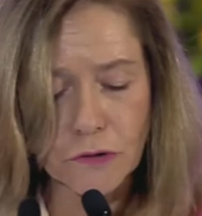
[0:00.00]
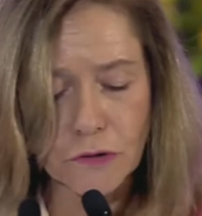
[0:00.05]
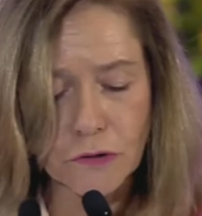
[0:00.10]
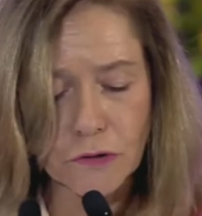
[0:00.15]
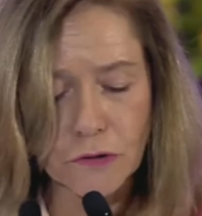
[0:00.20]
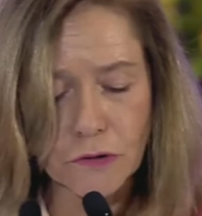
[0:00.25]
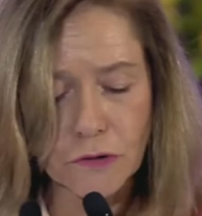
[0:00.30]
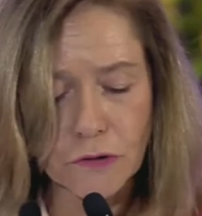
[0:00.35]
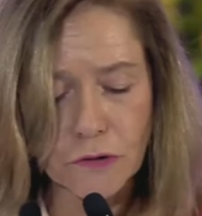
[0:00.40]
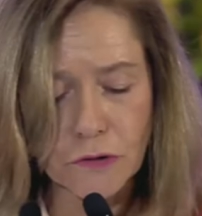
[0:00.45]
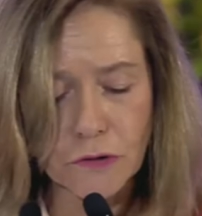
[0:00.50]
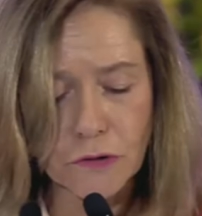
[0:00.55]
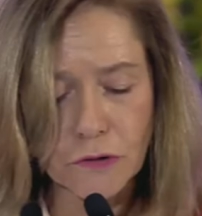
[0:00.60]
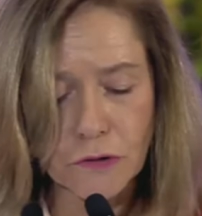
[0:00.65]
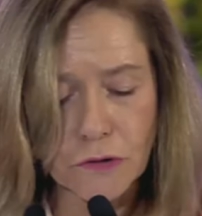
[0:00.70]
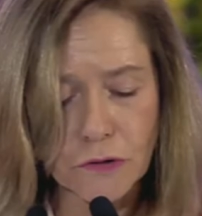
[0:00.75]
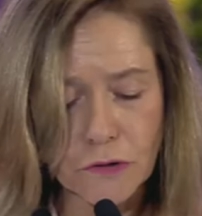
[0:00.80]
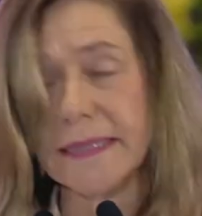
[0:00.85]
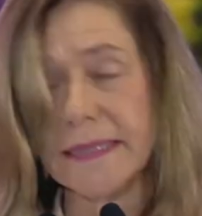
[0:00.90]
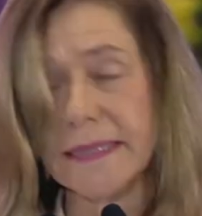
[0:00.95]
not be
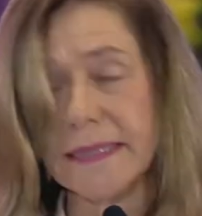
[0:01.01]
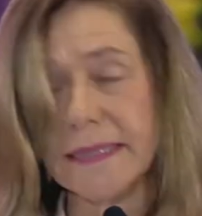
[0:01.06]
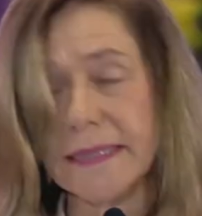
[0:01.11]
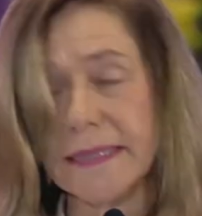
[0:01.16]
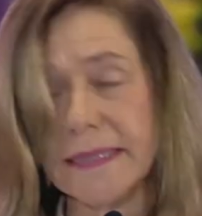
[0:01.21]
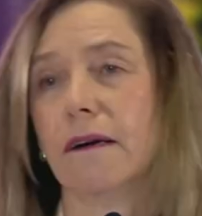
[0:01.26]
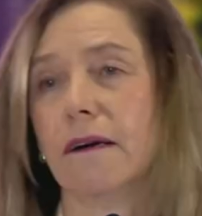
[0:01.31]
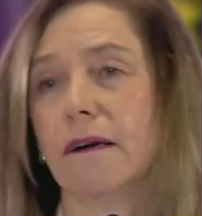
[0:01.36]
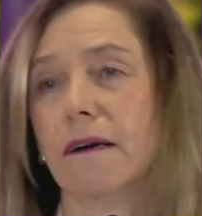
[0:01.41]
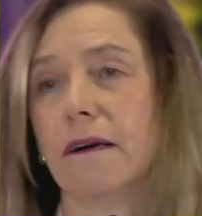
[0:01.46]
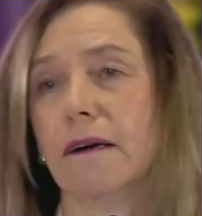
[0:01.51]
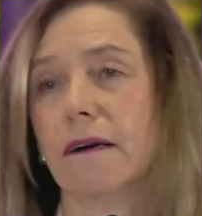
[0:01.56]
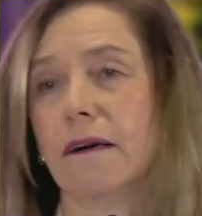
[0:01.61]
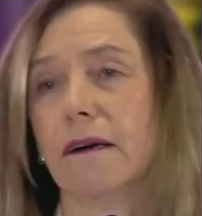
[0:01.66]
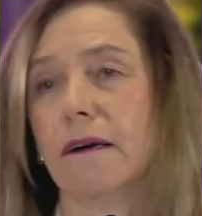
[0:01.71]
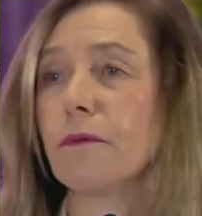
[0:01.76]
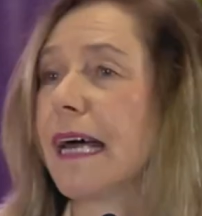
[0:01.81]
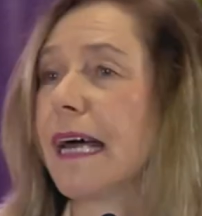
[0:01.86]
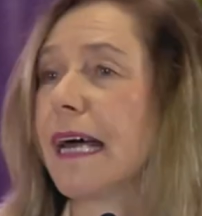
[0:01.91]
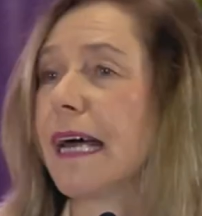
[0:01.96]
done
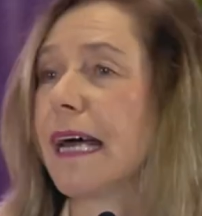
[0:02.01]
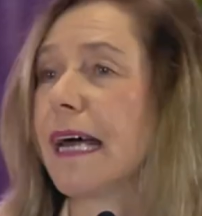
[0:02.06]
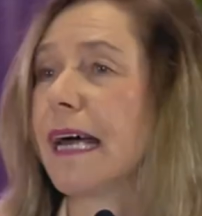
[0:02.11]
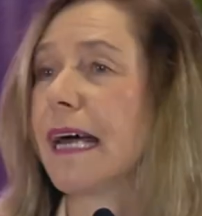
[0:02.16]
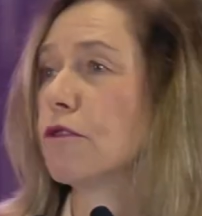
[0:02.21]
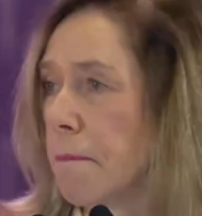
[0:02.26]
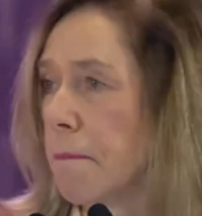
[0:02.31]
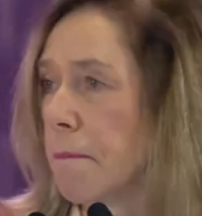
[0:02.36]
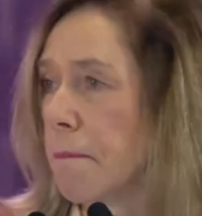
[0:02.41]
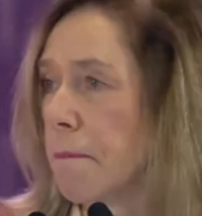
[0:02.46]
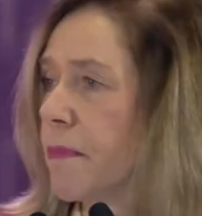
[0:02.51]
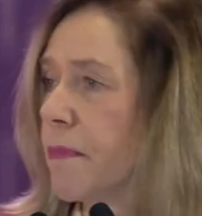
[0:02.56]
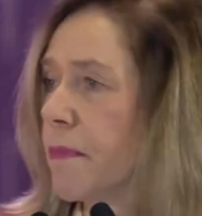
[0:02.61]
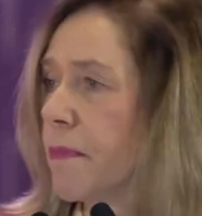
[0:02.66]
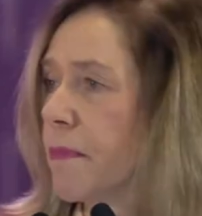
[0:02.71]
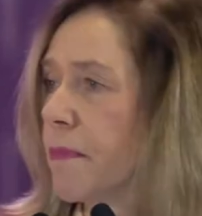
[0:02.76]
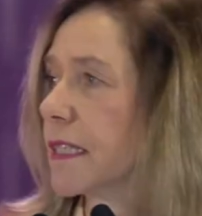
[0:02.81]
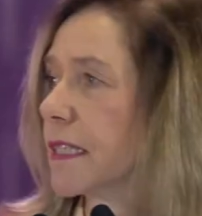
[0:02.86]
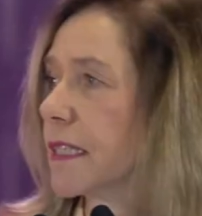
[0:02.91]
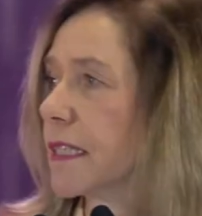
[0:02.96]
without
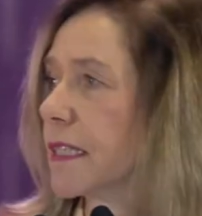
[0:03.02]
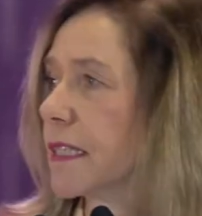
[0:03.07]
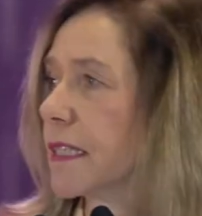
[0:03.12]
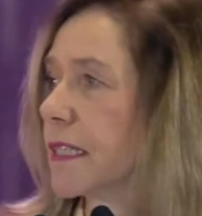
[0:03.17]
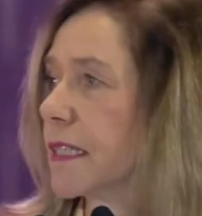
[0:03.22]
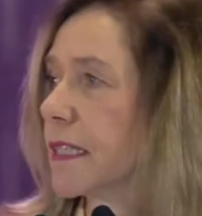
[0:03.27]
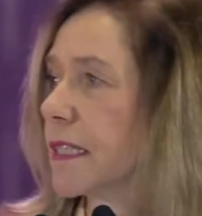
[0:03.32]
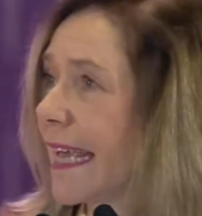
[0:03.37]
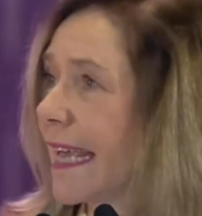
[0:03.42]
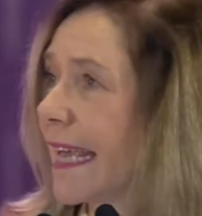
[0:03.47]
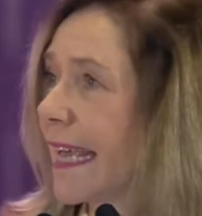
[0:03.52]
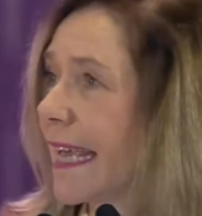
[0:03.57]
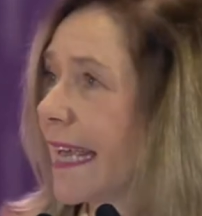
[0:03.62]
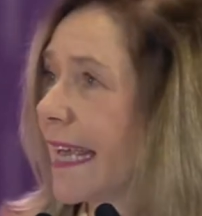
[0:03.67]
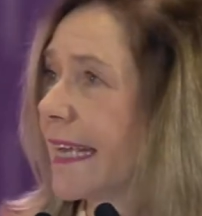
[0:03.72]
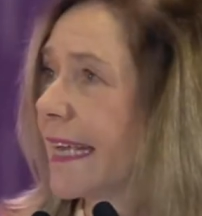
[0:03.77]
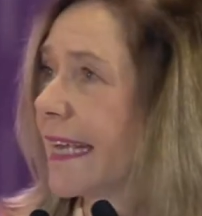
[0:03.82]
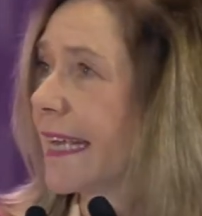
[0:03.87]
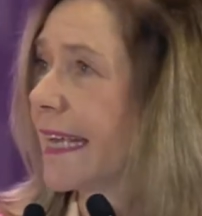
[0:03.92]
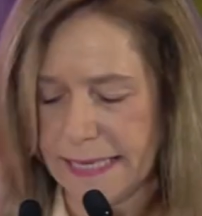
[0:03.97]
members like
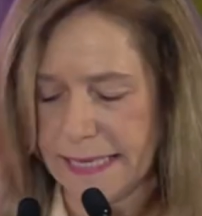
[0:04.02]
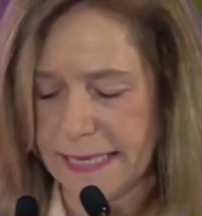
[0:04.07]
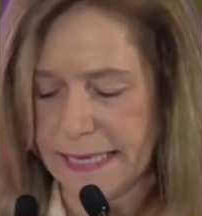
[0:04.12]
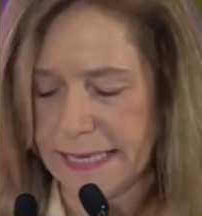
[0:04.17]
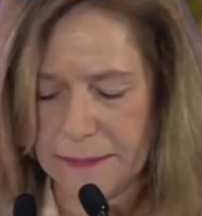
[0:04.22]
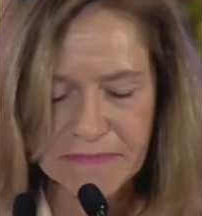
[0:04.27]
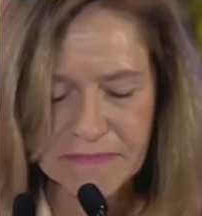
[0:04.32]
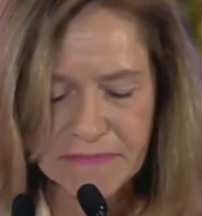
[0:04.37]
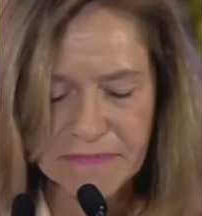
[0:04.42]
India.